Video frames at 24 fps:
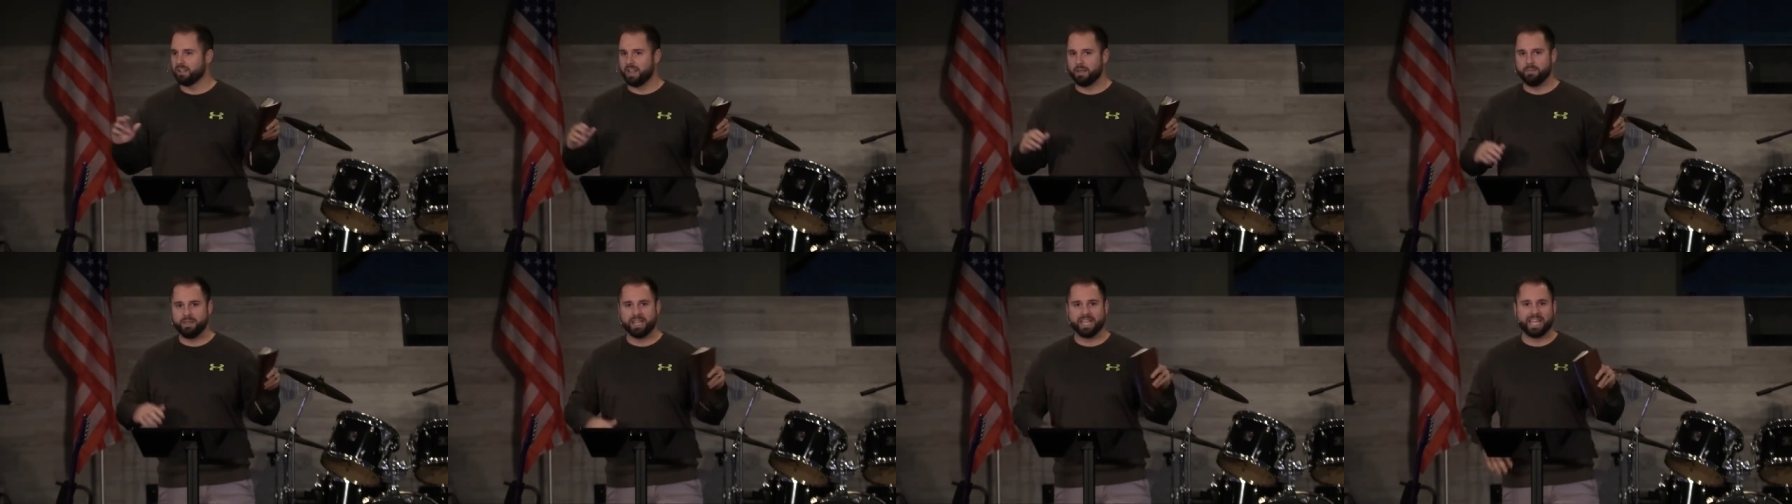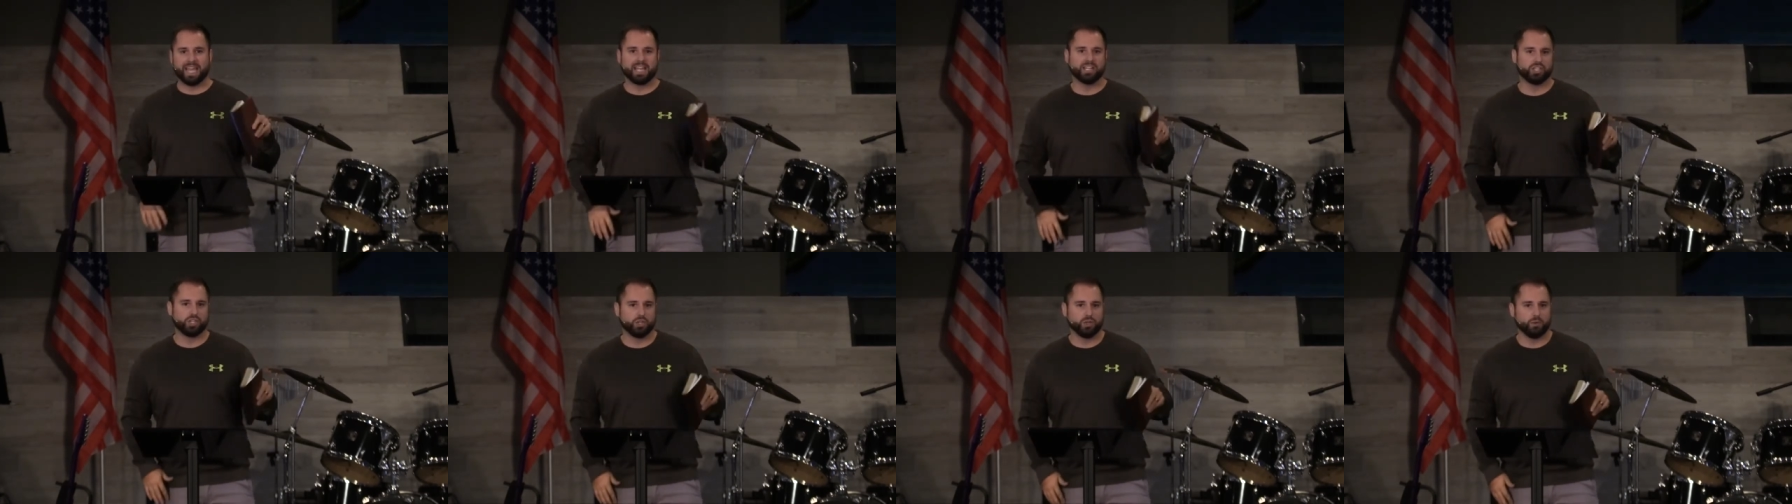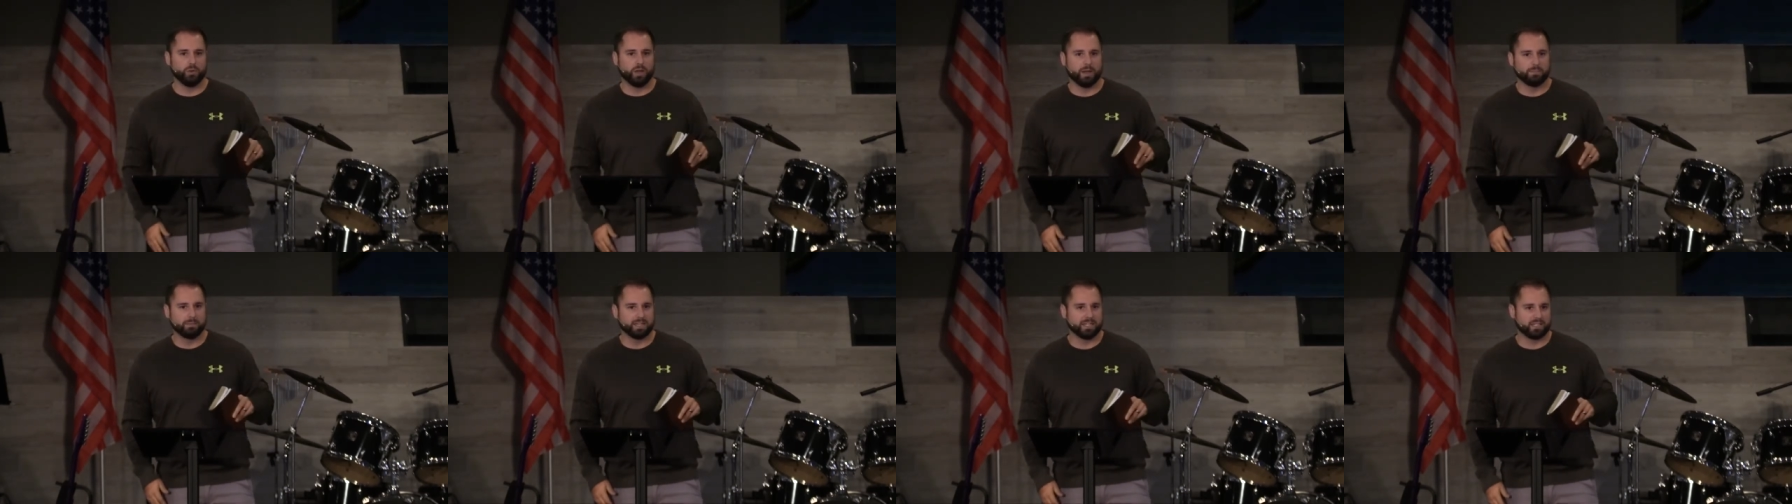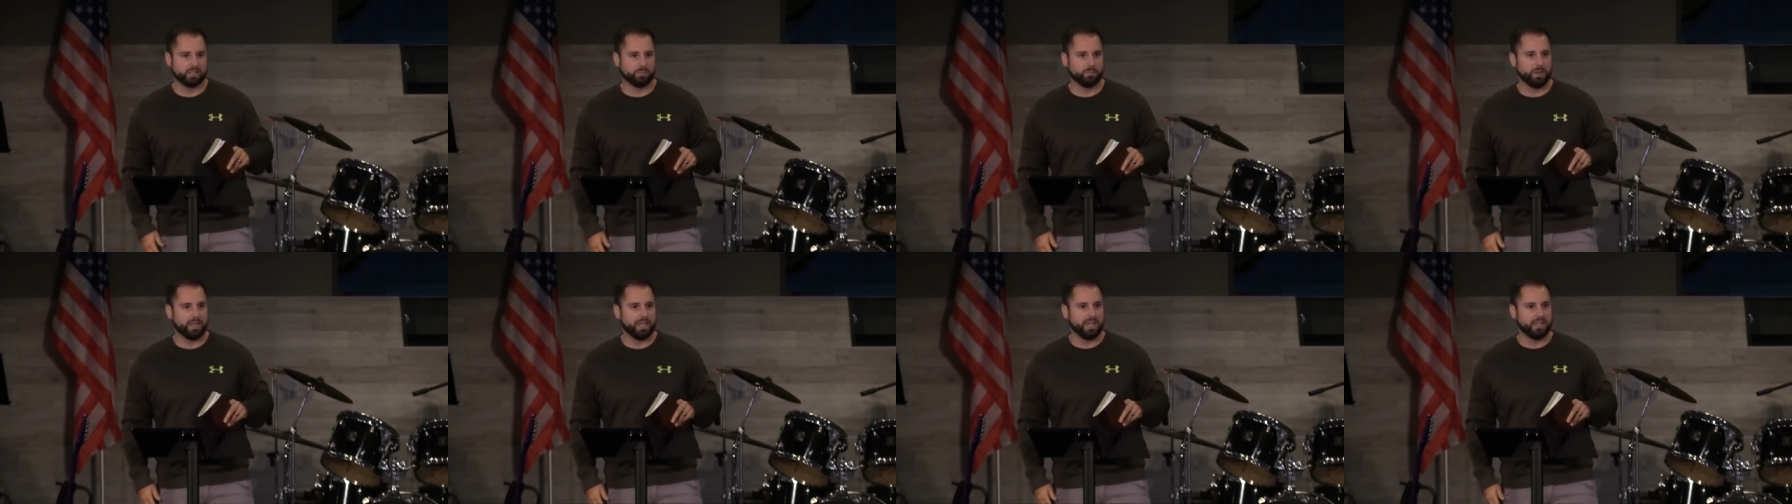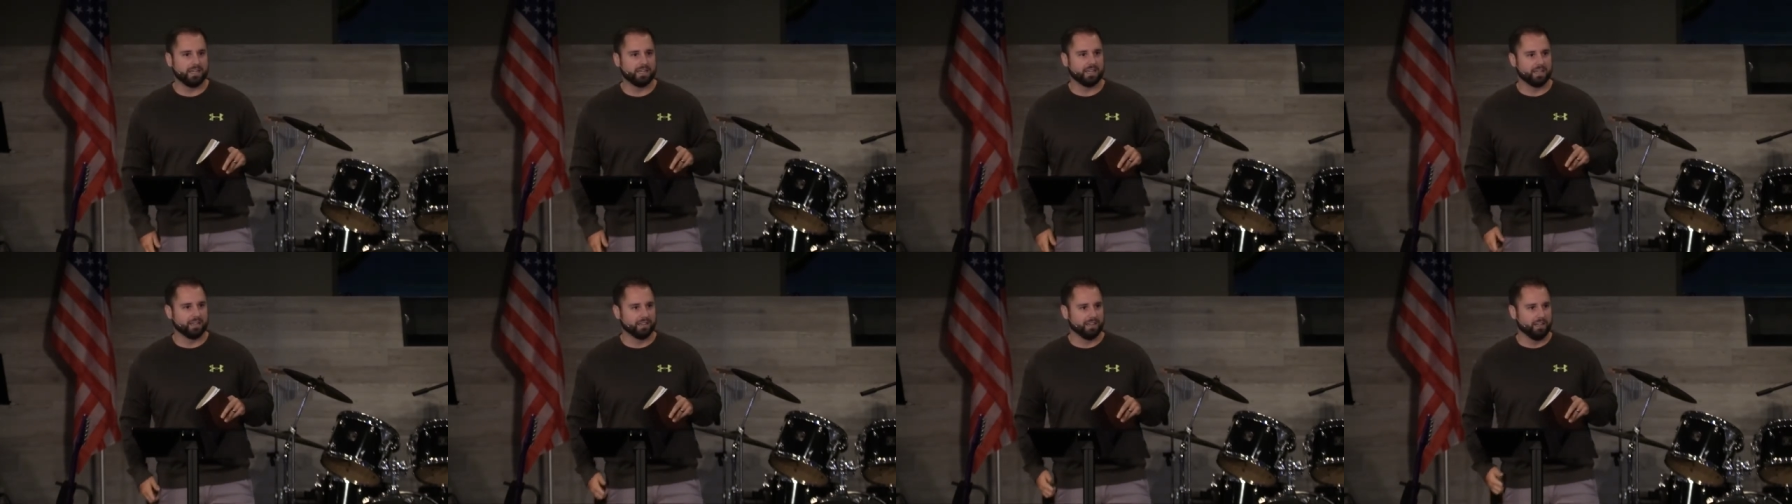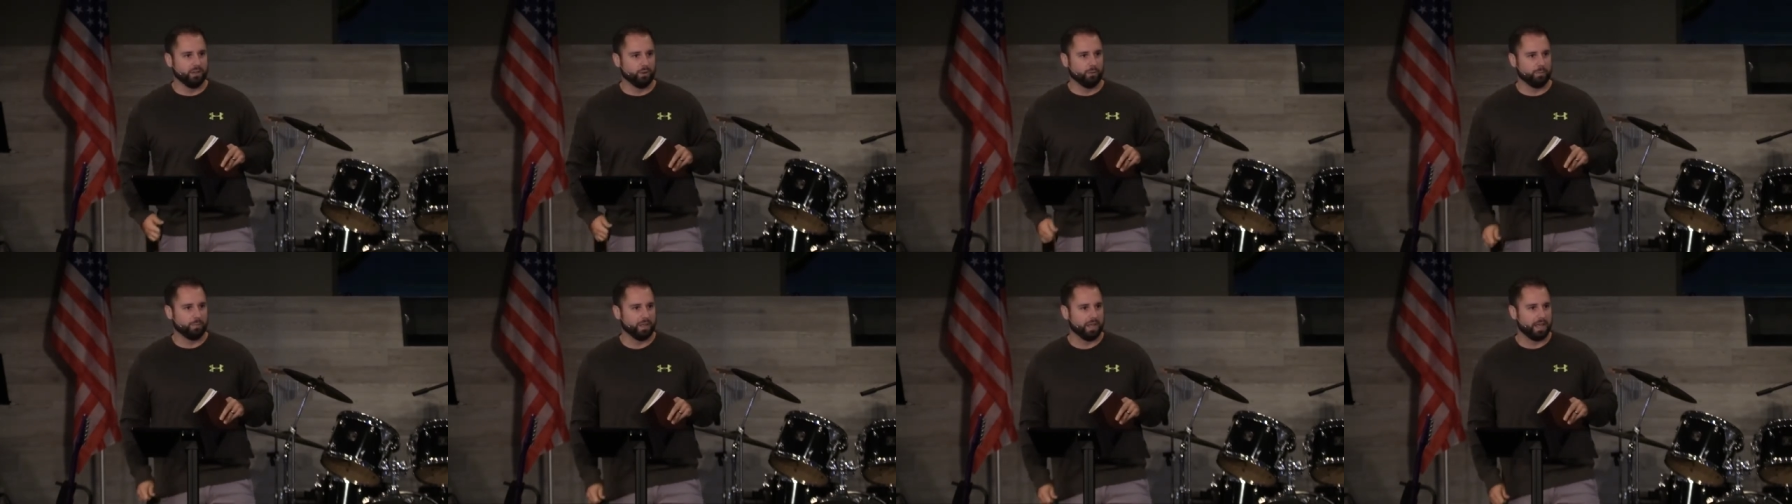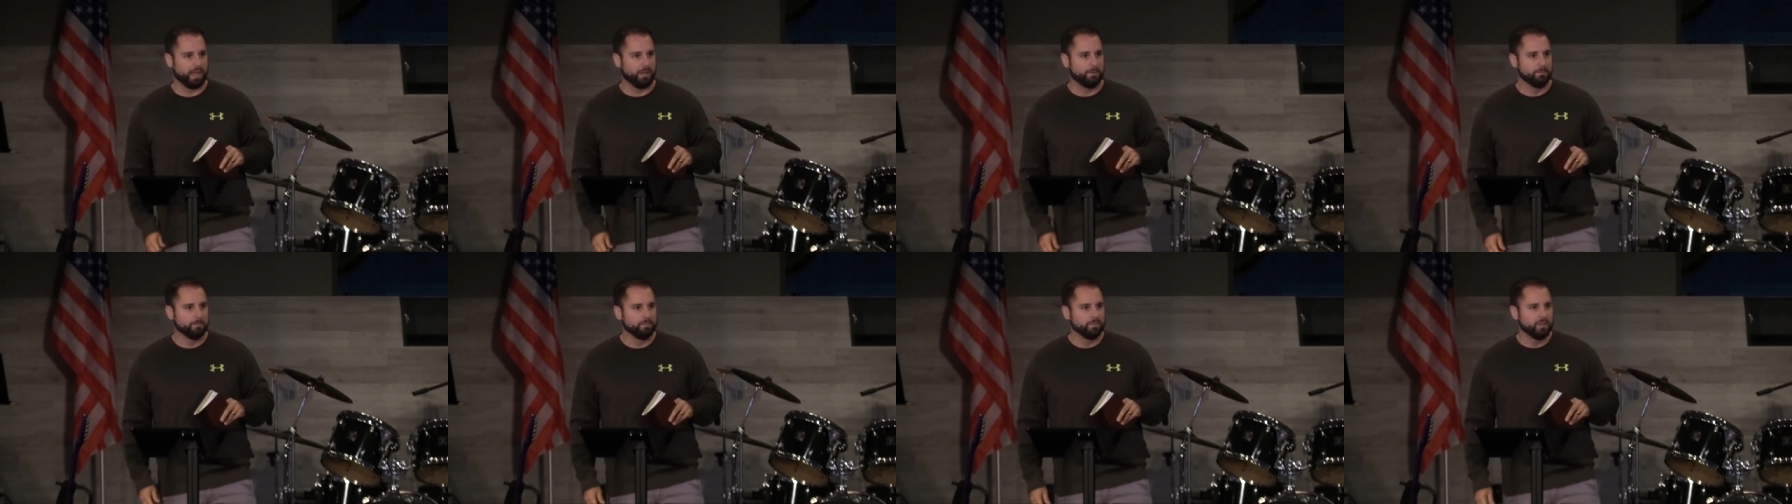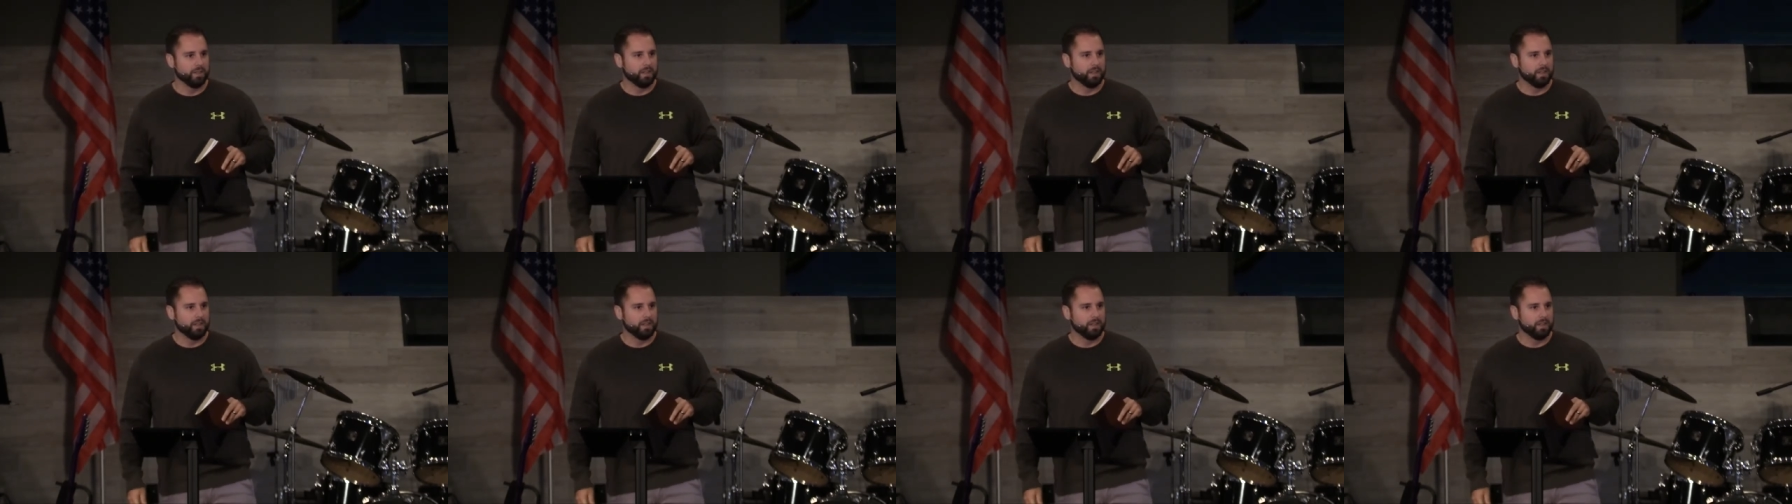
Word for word: let me catch you up to speed a little bit.